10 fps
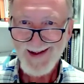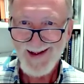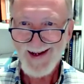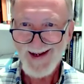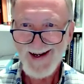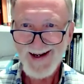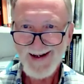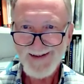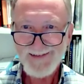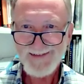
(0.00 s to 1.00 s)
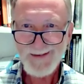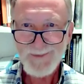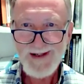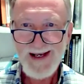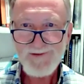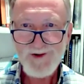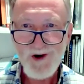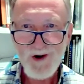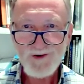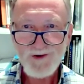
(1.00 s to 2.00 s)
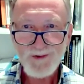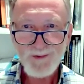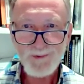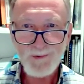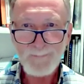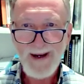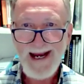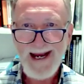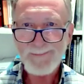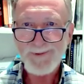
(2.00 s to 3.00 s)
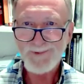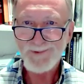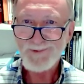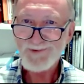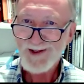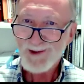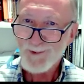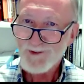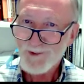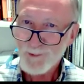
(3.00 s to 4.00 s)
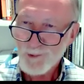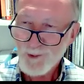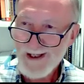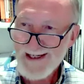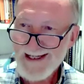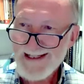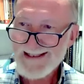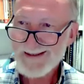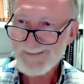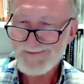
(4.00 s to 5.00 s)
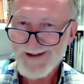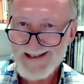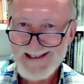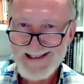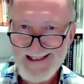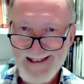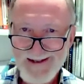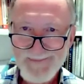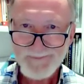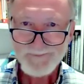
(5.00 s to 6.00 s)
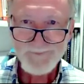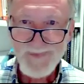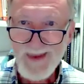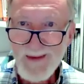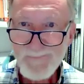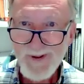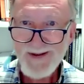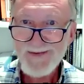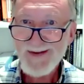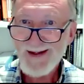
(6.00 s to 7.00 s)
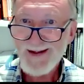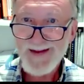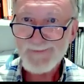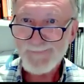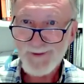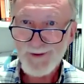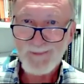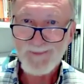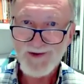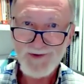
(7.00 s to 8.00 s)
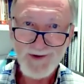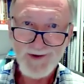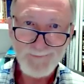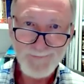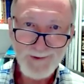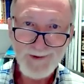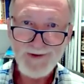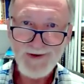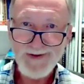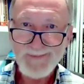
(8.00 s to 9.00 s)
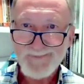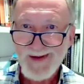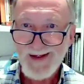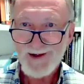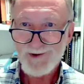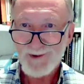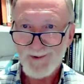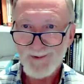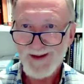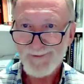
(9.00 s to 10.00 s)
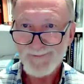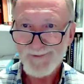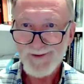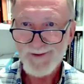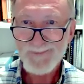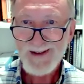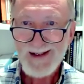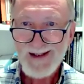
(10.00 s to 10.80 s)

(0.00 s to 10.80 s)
And then we have nodules or papules, which are raised above the skin, but they're firm. There's no fluid in them at all. They're firm.